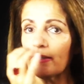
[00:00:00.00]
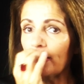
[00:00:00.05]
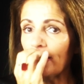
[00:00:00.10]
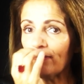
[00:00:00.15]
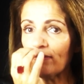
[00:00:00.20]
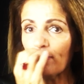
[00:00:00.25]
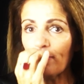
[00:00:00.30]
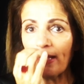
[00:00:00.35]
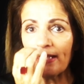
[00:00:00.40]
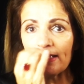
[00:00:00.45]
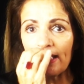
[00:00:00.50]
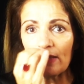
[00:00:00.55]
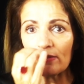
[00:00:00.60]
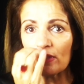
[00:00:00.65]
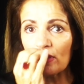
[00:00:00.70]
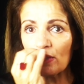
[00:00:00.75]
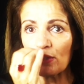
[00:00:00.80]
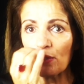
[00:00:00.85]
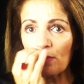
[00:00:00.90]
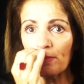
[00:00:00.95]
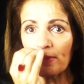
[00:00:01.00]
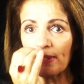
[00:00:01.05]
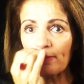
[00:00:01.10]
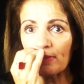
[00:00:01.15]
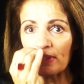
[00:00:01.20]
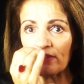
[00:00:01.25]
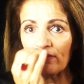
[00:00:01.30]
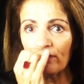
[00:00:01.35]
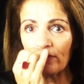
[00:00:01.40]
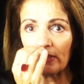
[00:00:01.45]
Never mind how stupid I'm
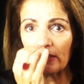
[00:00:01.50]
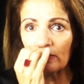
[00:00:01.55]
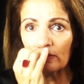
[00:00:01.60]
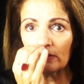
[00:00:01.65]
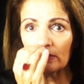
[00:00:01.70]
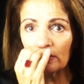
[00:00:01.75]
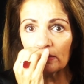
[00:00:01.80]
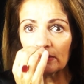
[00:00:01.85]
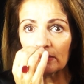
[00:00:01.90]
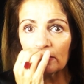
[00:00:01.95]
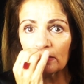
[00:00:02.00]
going to feel.